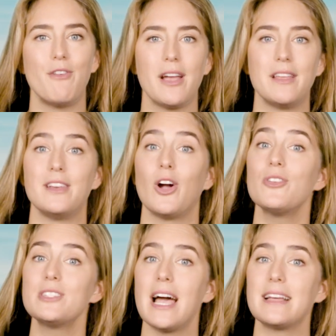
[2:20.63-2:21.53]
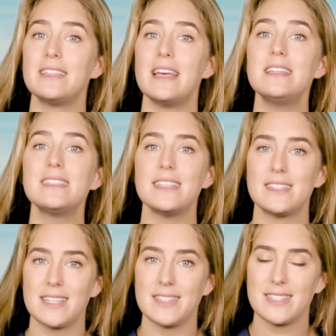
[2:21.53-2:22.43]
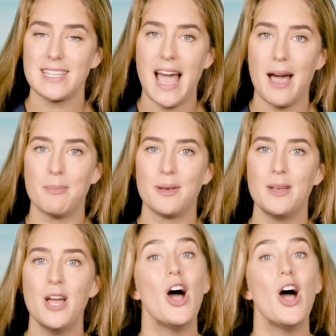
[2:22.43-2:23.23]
via the Contact and Assistance tab.